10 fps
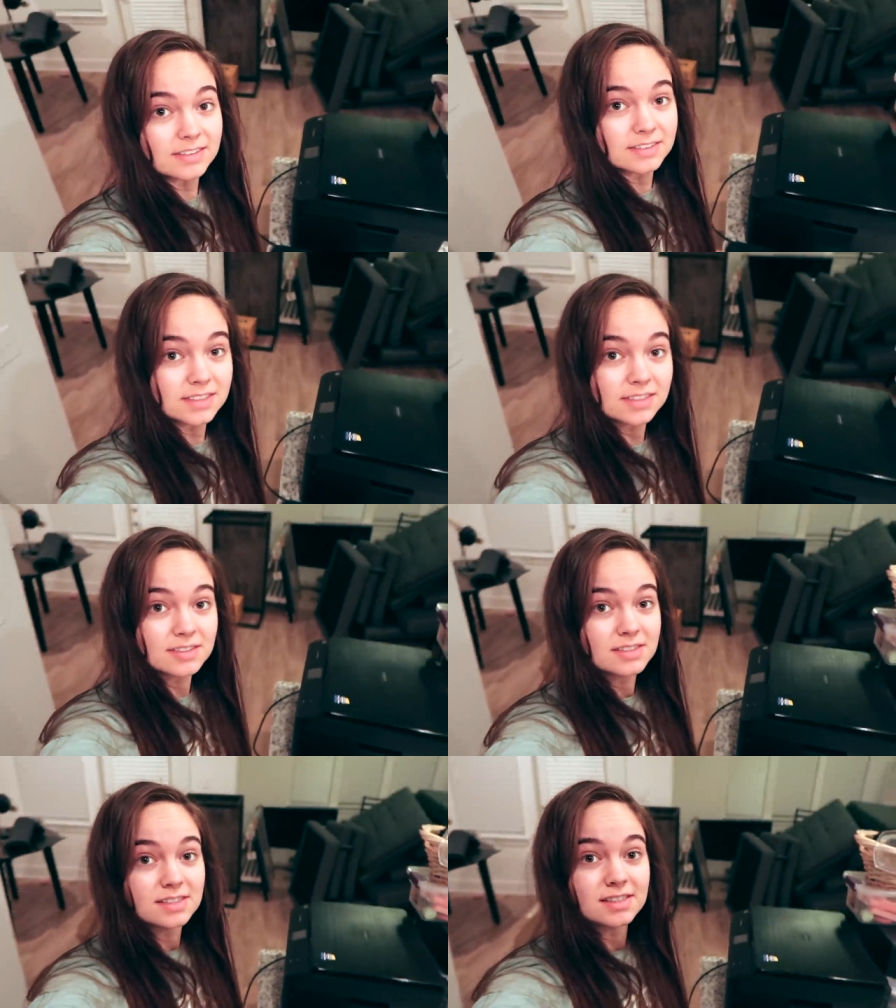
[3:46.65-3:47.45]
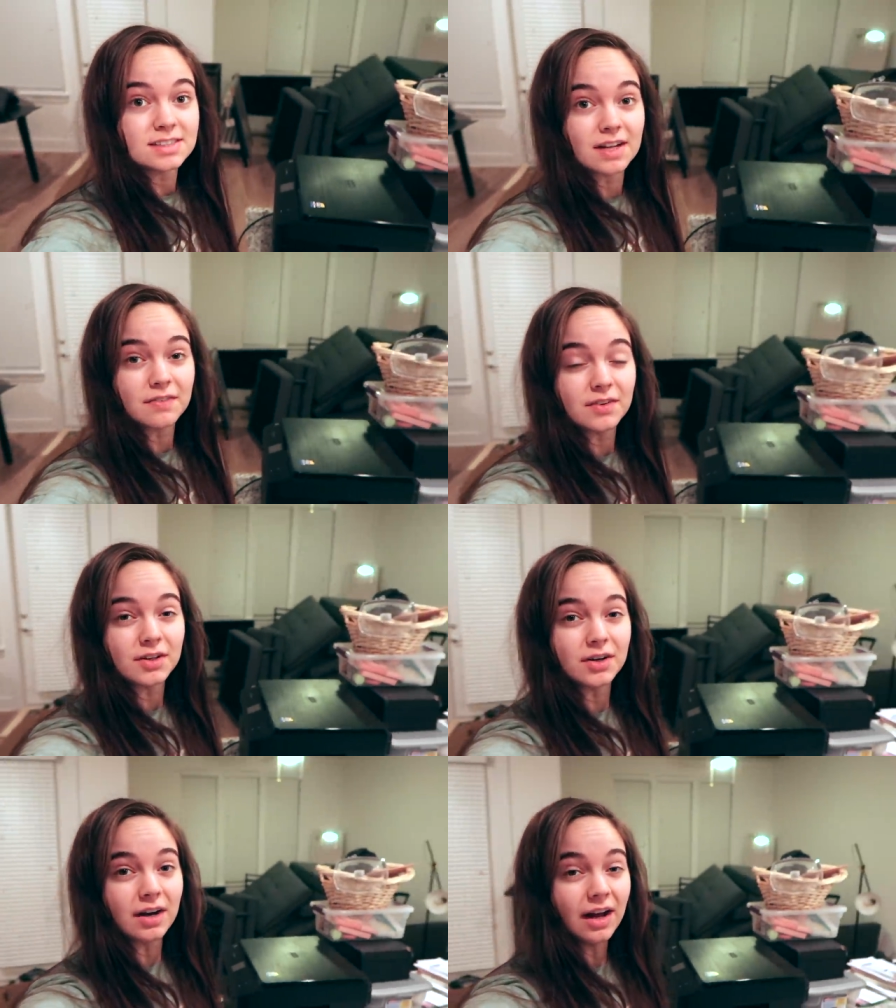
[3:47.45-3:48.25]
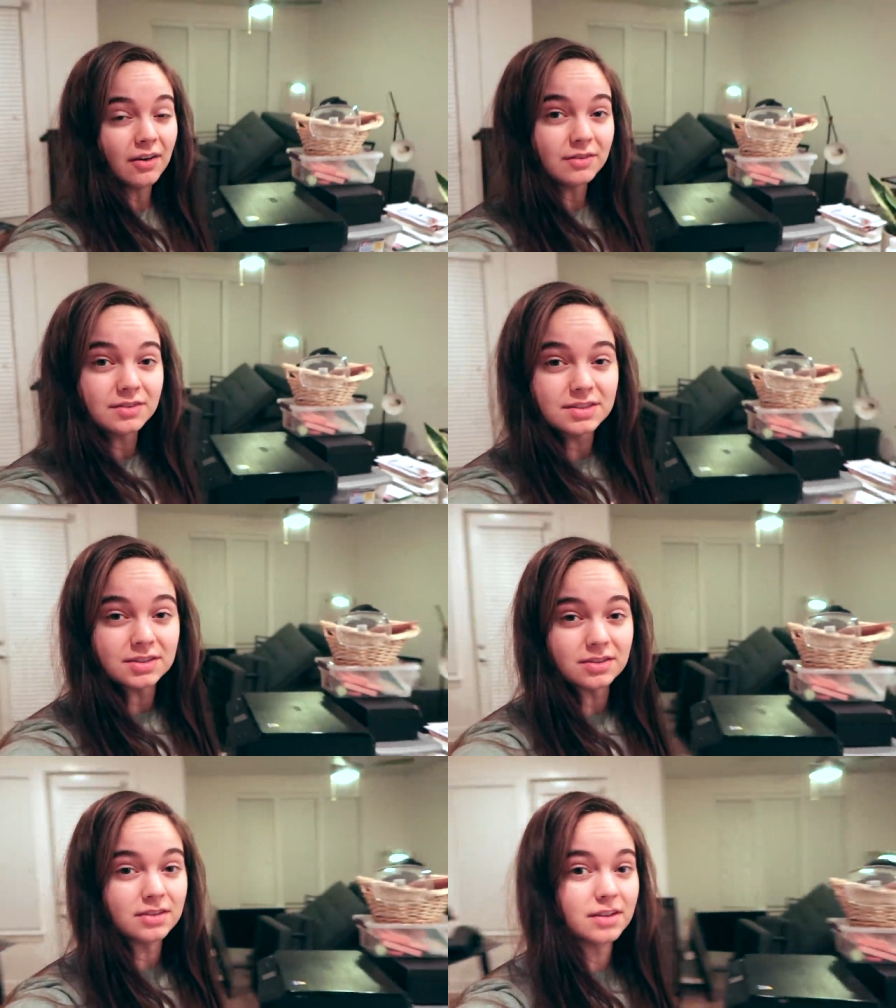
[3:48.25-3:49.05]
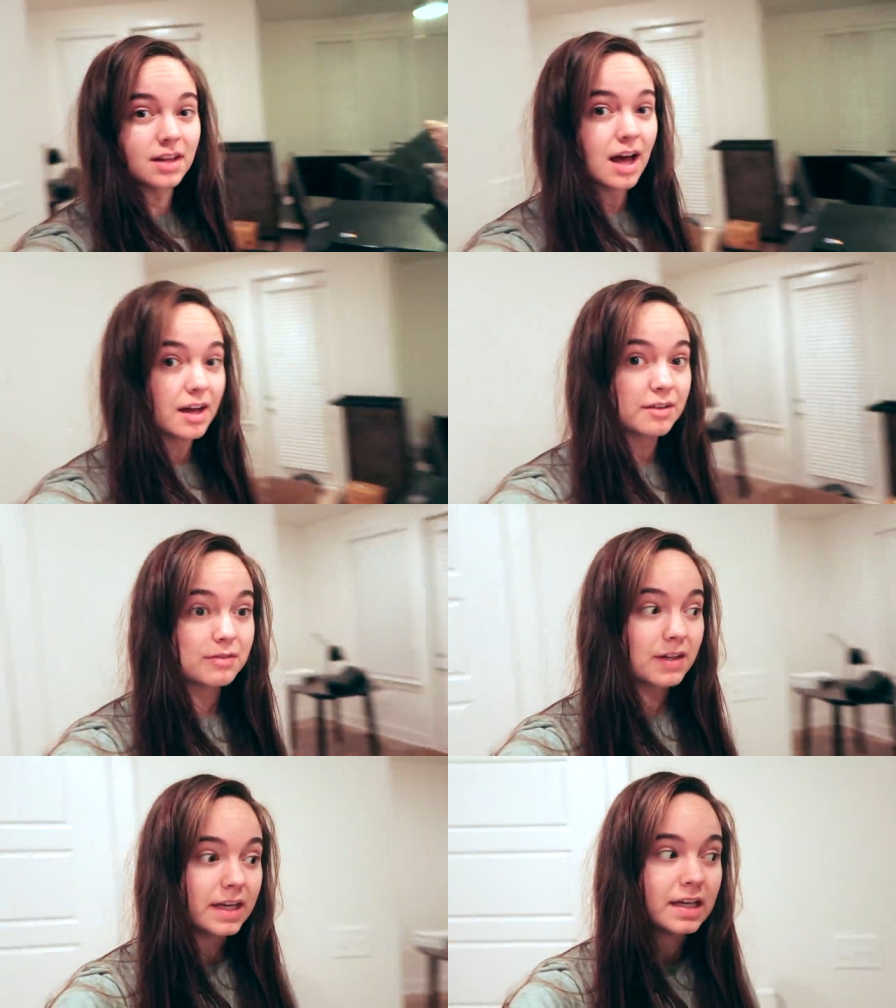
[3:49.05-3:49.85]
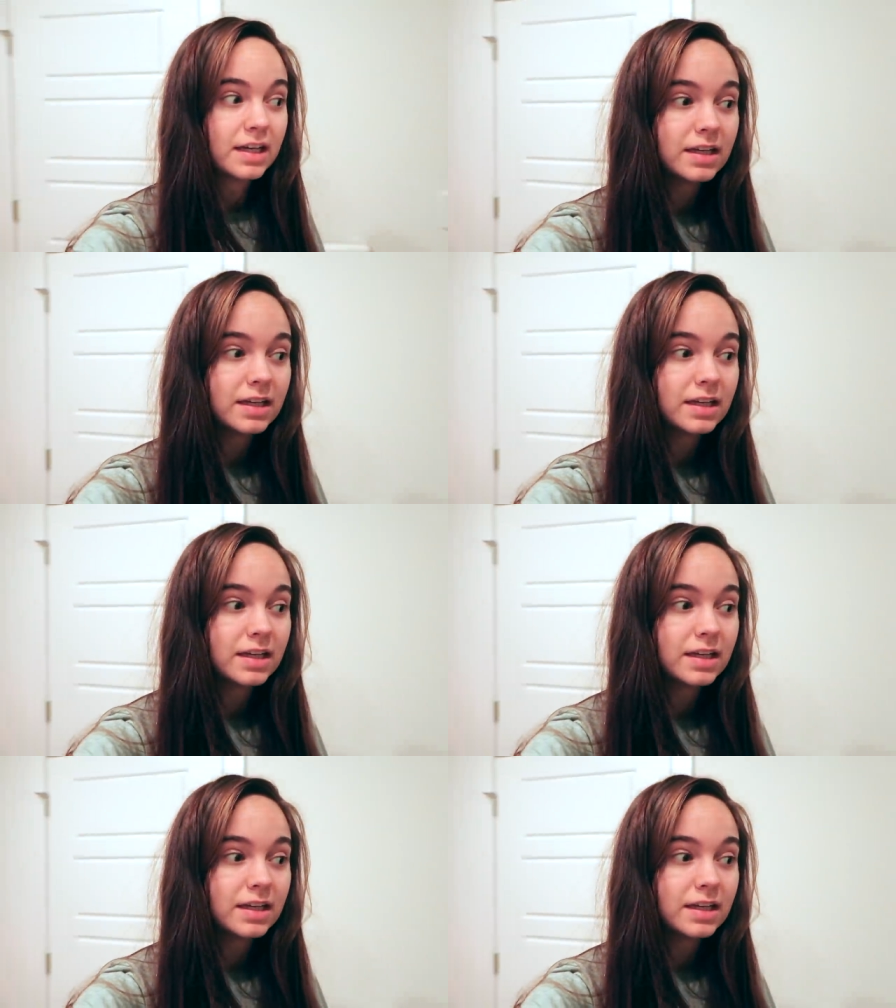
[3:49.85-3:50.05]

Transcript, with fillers: There's still stuff on the ground. There's still a lot of like